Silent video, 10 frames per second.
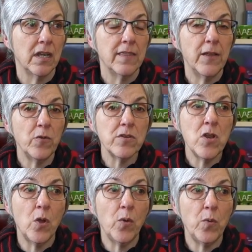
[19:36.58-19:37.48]
There were
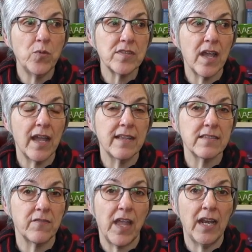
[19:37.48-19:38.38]
no
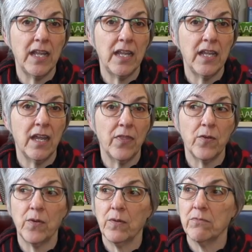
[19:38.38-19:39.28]
signs of any
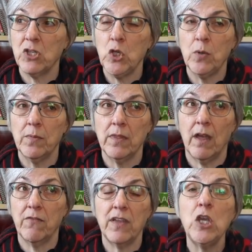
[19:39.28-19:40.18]
other
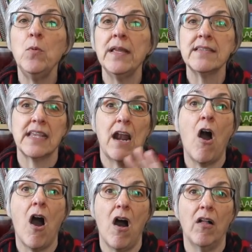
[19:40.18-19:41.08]
humans at
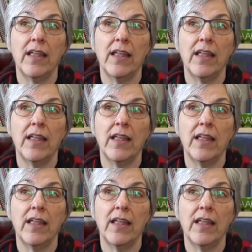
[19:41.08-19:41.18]
all.